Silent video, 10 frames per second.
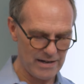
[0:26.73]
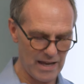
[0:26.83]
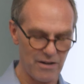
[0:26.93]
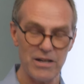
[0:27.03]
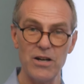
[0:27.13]

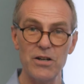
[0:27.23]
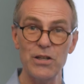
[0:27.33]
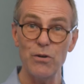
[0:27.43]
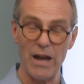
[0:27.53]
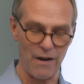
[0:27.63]
Down here,
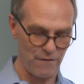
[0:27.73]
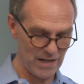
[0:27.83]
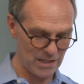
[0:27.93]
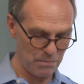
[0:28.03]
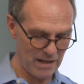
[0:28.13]
you have
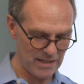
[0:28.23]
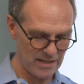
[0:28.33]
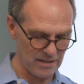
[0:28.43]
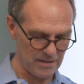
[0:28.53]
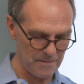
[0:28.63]

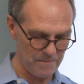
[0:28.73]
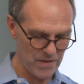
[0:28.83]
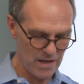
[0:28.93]
expenses.